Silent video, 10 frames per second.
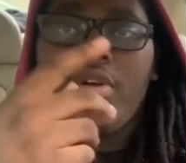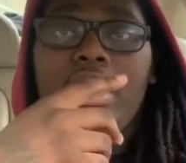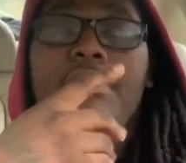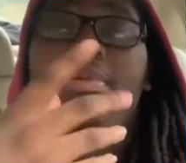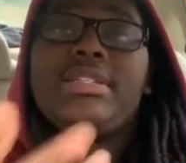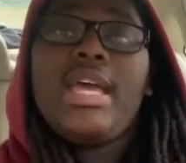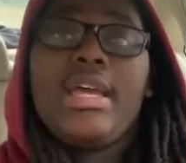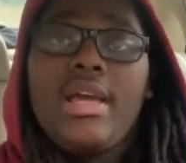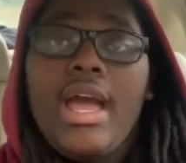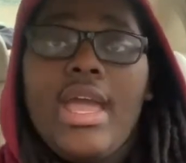Where you? And plus,
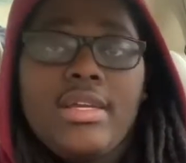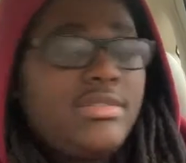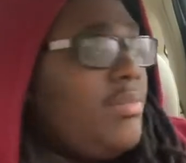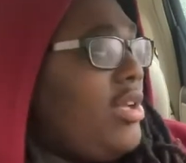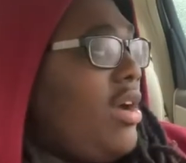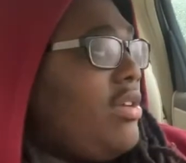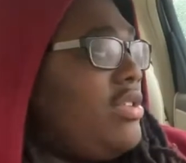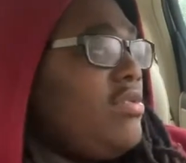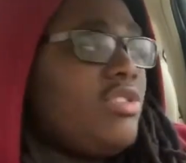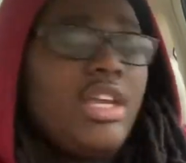I have some of y'all,
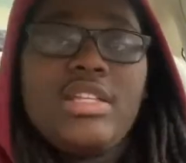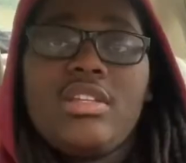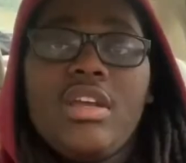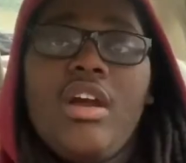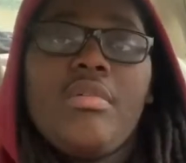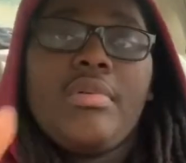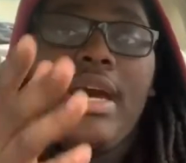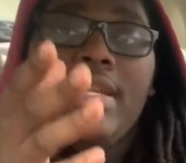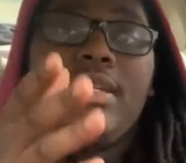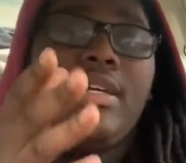too. Shout out to y'all, bro.
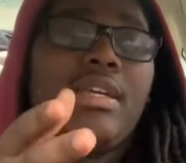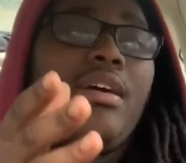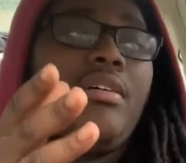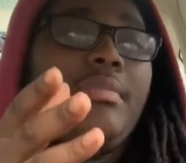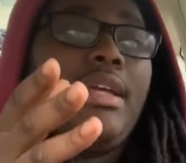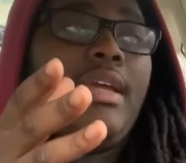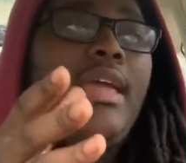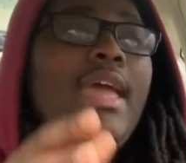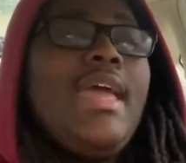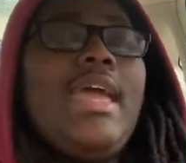I love y'all, man.
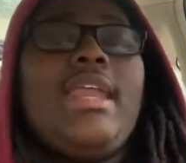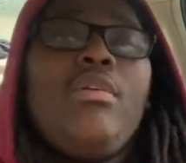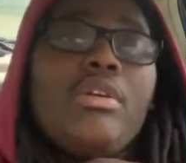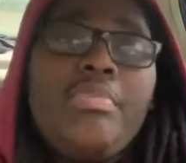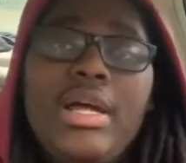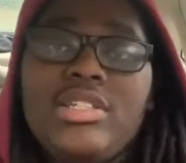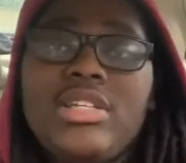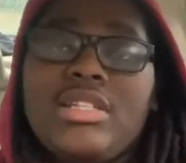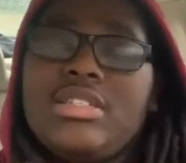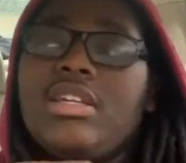And I want to
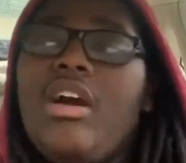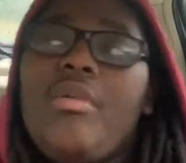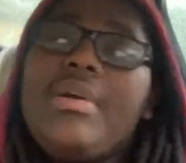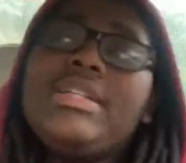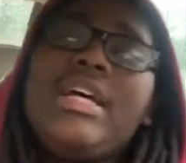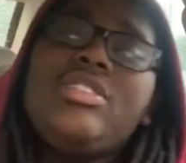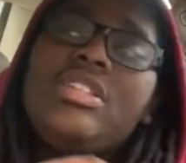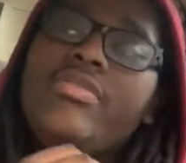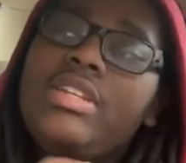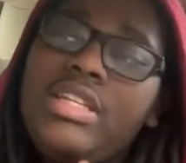apologize to y'all because I should
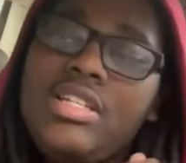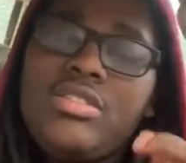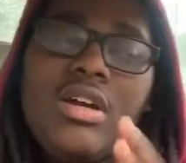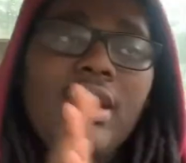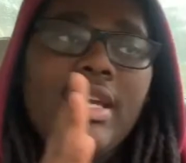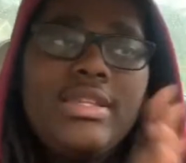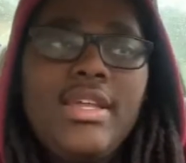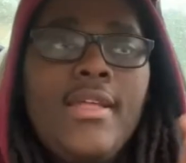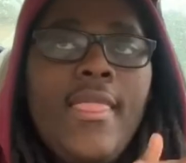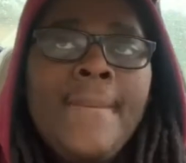never did y'all like
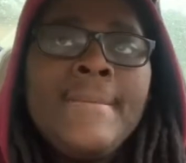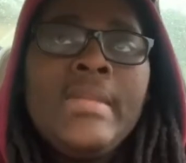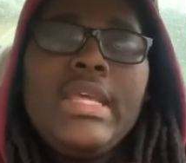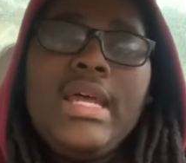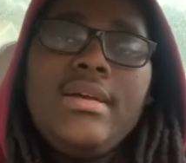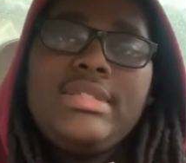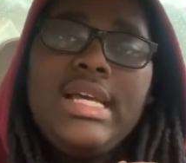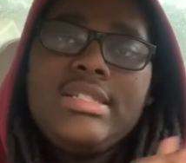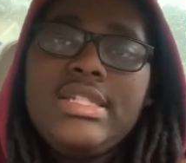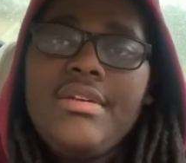that. You know what I'm saying?
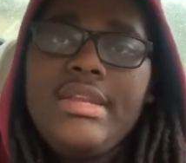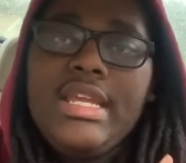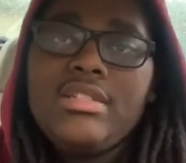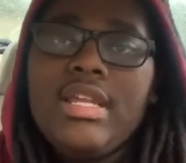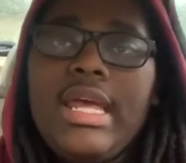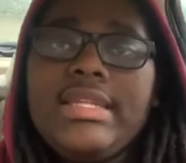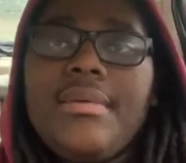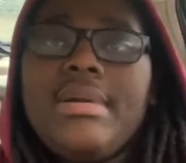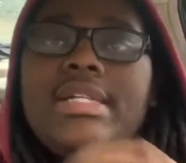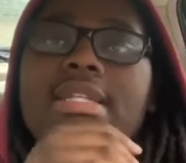I should never did y'all like
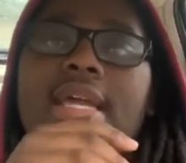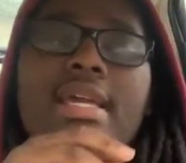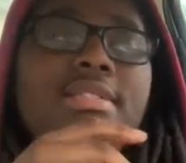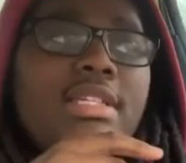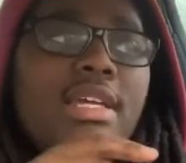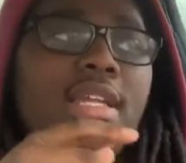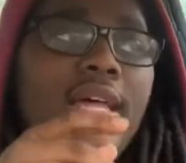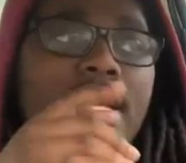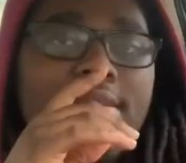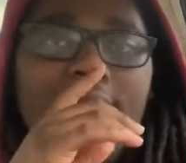that because I can't sit here and
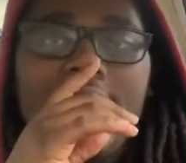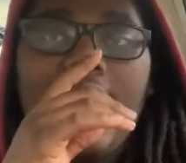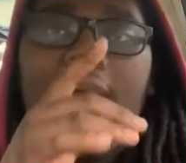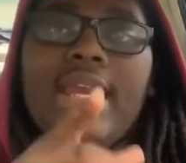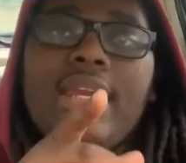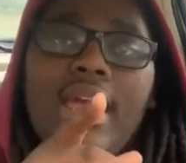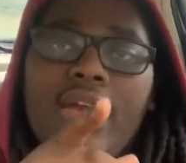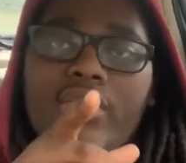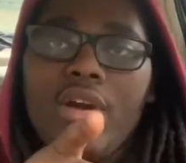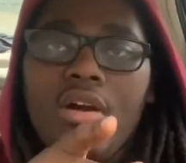lie and say I didn't
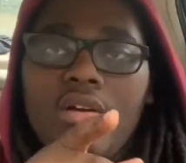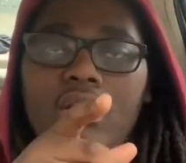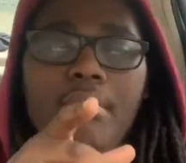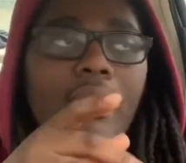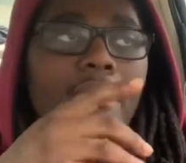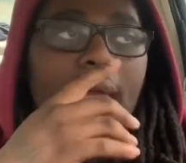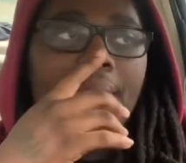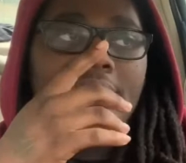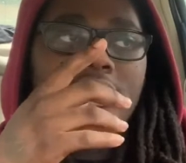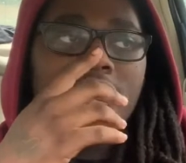have y'all on my
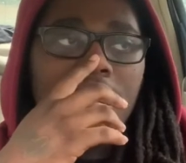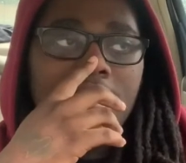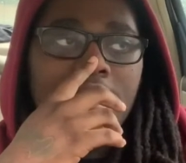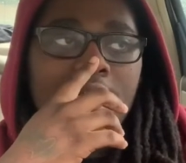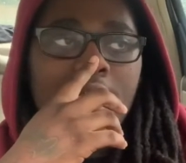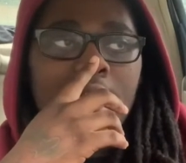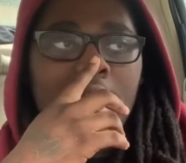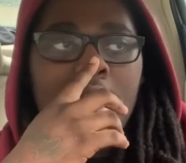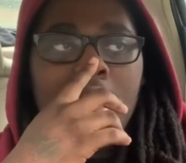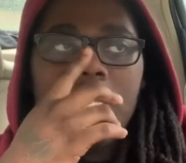back because y'all did.
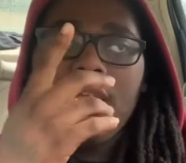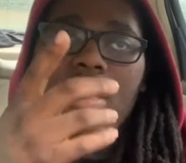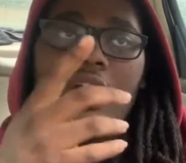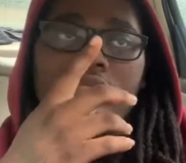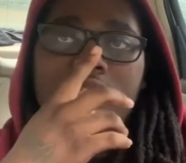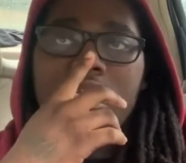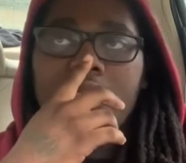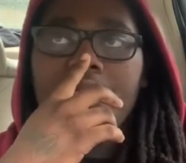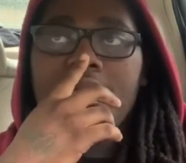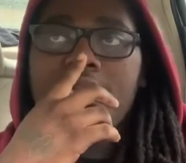A lot of y'all was
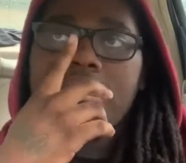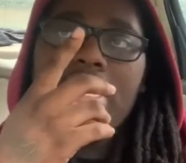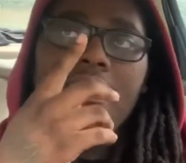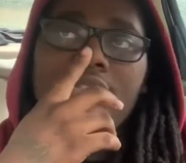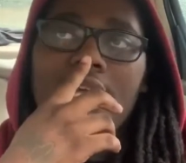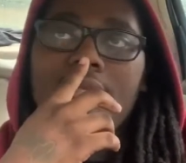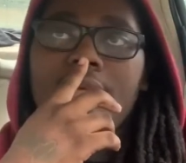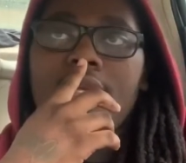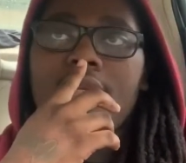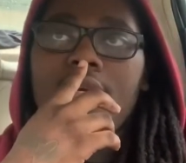DMing me, Snapchatting
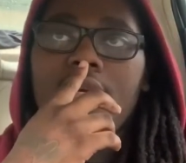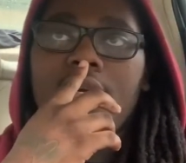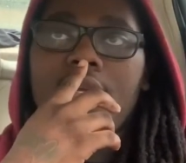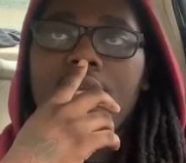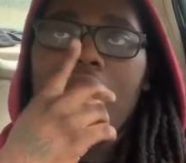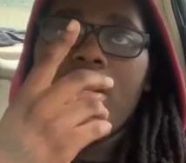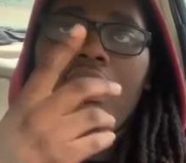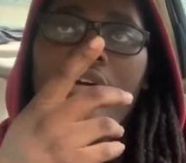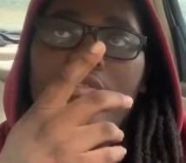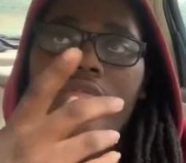me. A lot of
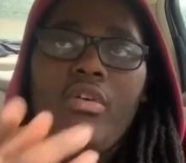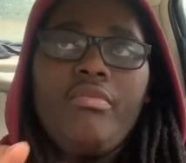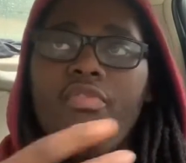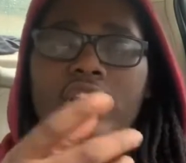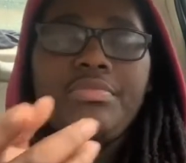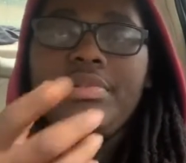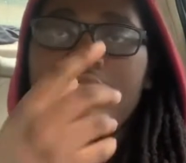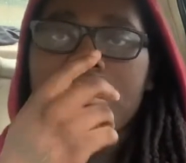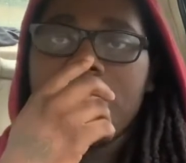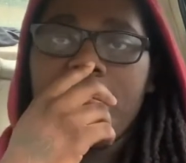y'all on
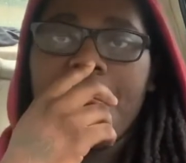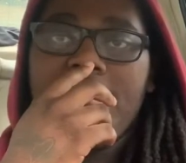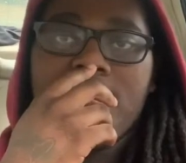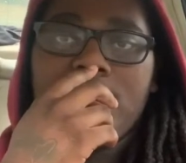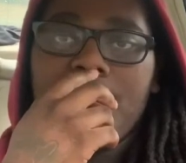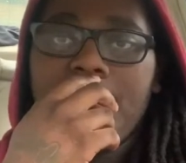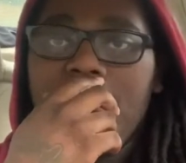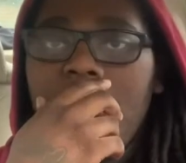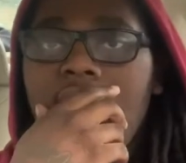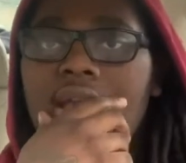Facebook and stuff messaging
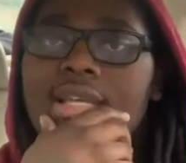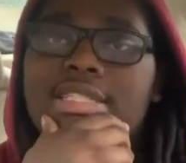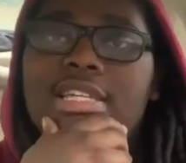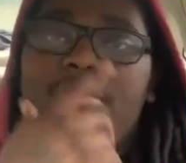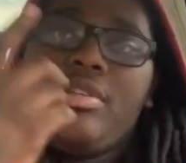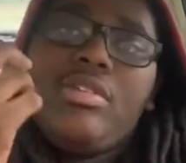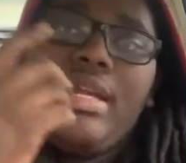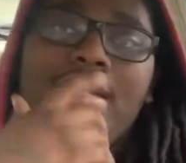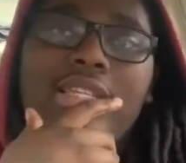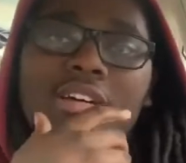me, telling me, you know,
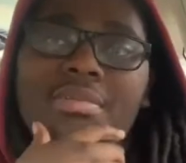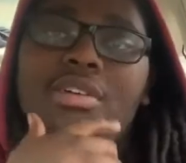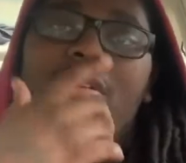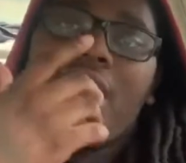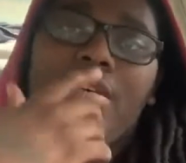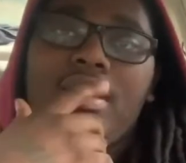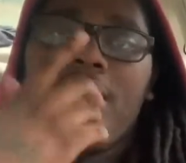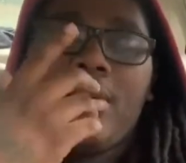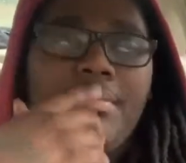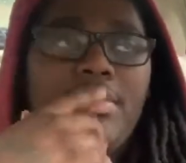I need to upload. Hurry
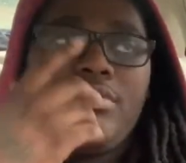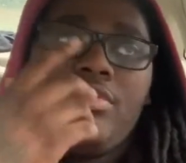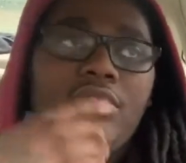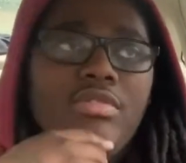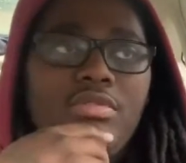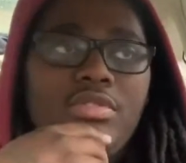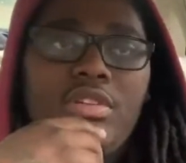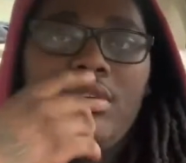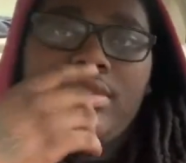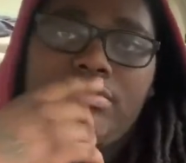up. Come on. Doo-doo-doo. You
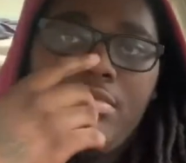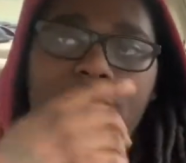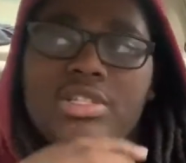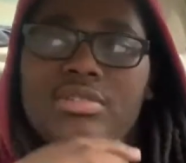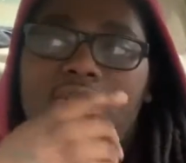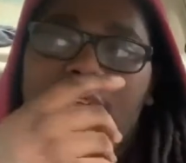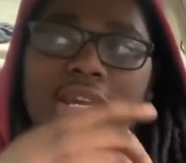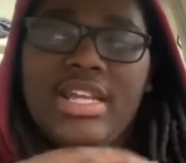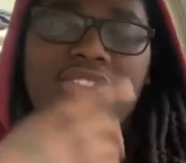know what I'm saying? We miss you. Da-da-da.